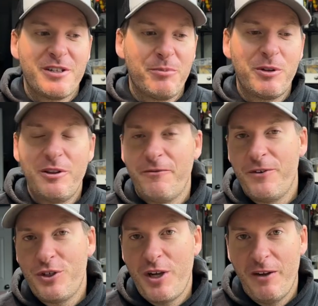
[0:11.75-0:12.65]
something the
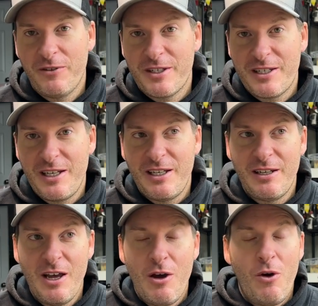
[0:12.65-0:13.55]
fish haven't
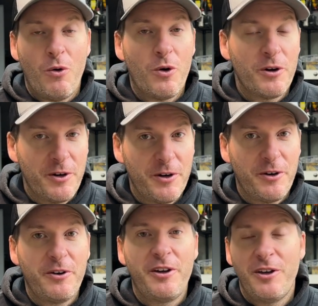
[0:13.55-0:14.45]
seen or
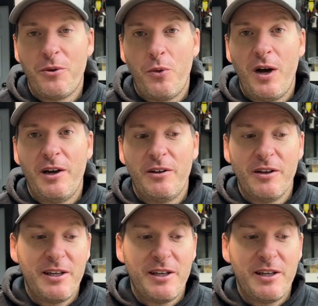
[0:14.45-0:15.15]
heard in a while.